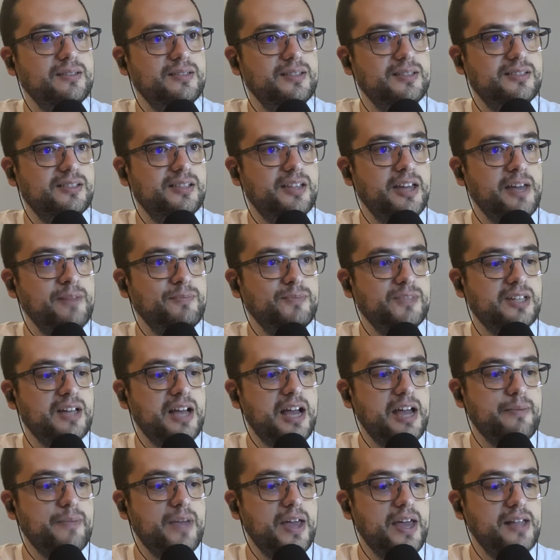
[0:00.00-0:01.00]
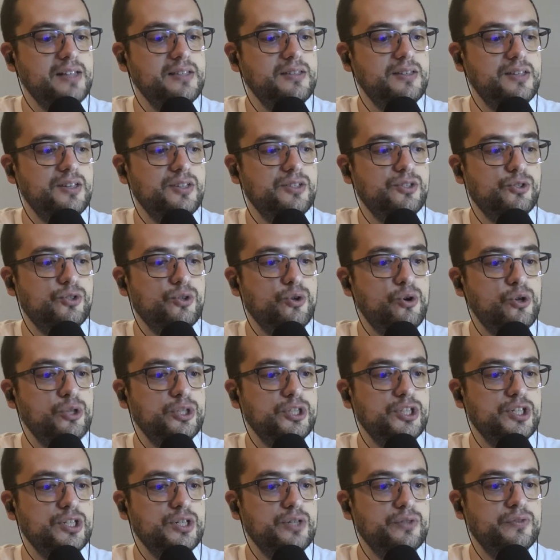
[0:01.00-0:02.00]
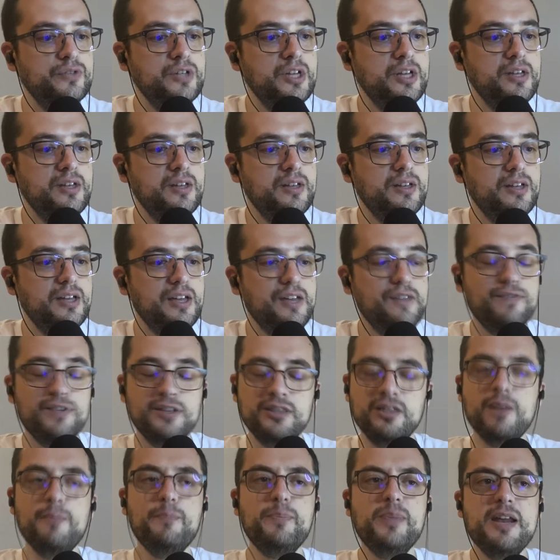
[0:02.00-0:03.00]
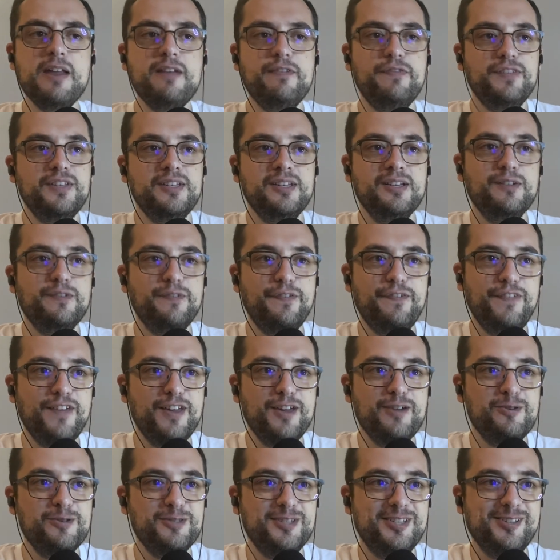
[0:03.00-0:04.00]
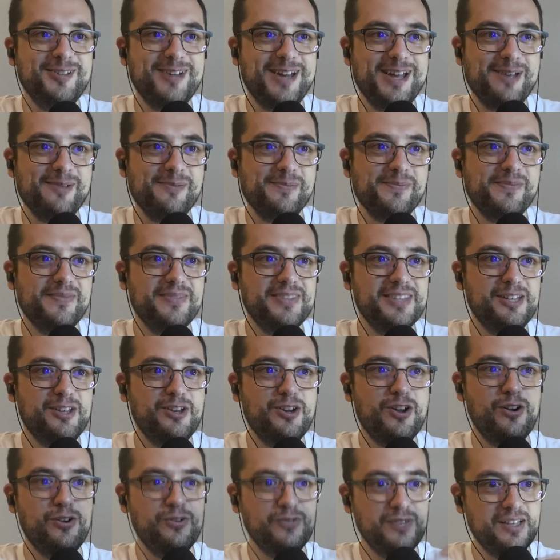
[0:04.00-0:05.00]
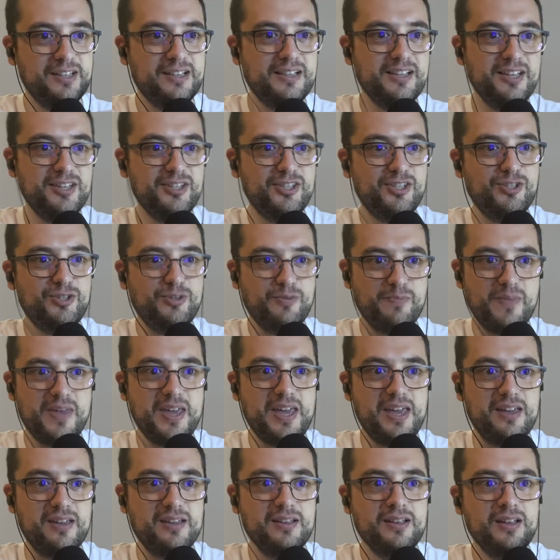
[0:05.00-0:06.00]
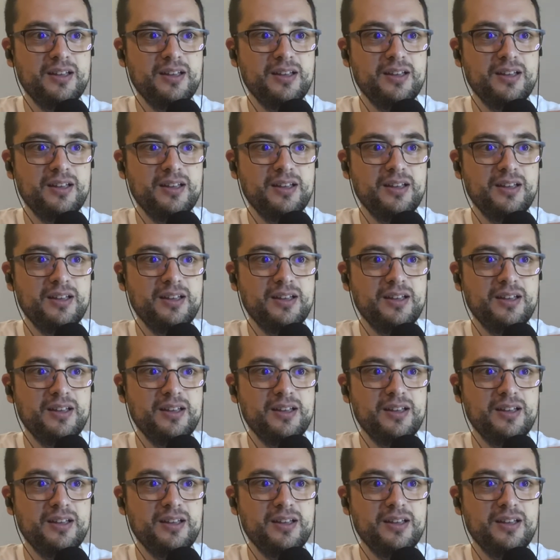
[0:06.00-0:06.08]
the same time had this sort of even uplifting feel to them, at least to me.